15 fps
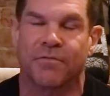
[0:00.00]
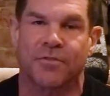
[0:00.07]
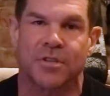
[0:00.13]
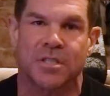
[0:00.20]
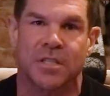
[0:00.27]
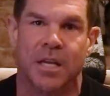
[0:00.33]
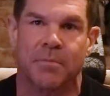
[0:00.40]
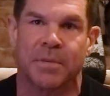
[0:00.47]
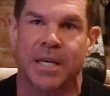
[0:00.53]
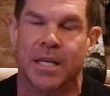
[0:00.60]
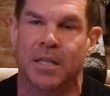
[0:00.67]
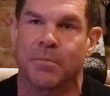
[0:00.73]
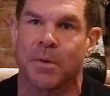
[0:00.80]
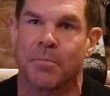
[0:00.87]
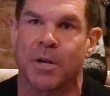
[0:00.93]
First time
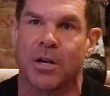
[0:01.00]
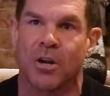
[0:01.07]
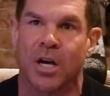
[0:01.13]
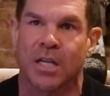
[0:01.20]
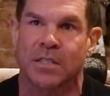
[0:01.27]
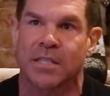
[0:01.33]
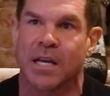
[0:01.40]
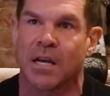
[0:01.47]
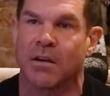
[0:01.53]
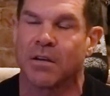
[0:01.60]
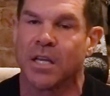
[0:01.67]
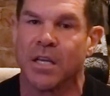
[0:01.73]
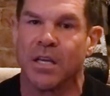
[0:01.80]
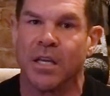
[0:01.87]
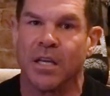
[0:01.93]
Caleb had been knocked down,
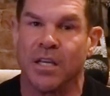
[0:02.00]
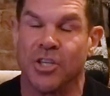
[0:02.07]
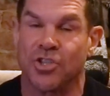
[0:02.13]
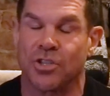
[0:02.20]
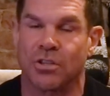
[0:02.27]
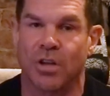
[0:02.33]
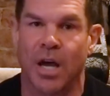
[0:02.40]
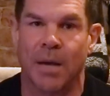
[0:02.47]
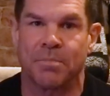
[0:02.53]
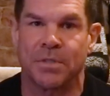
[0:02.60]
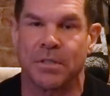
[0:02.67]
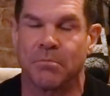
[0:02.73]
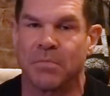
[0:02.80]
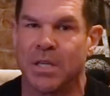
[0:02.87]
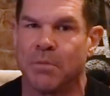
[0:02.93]
he stopped
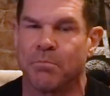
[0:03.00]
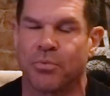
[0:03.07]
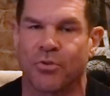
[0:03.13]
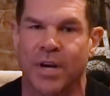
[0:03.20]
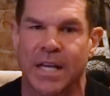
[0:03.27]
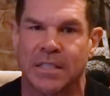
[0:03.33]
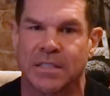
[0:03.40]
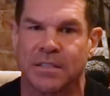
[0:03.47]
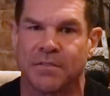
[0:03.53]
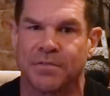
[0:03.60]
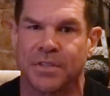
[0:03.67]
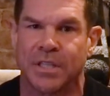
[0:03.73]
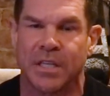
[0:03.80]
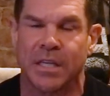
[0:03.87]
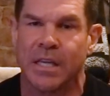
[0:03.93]
him
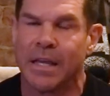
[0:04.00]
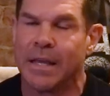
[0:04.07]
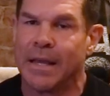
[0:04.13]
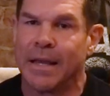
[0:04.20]
impressively.